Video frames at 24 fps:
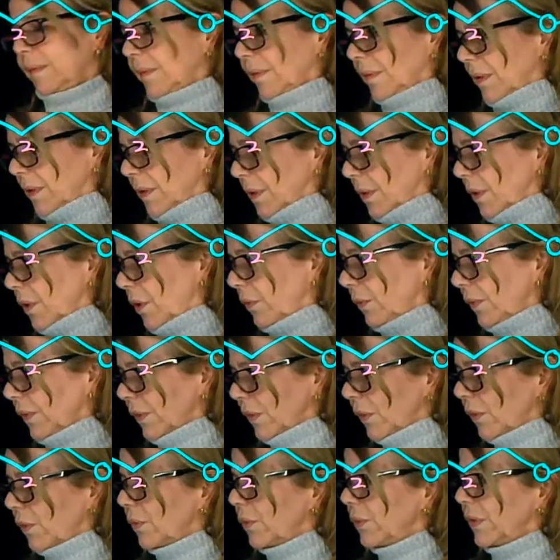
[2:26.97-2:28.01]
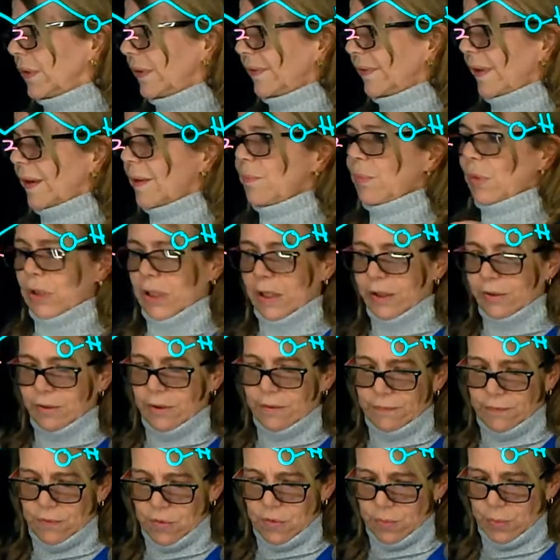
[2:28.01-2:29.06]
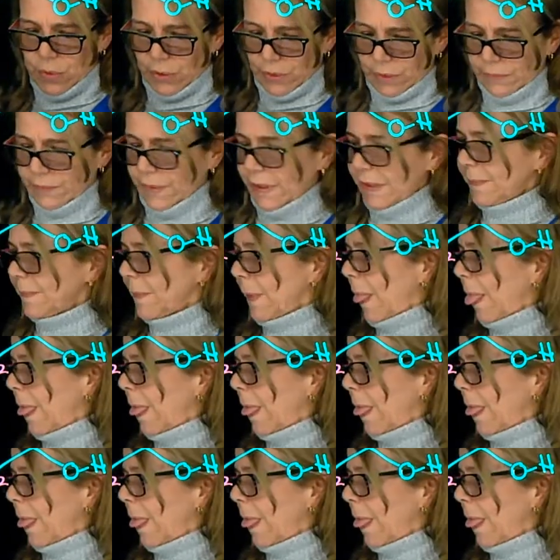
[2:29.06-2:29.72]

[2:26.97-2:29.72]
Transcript: goes to the same molecular formula, right?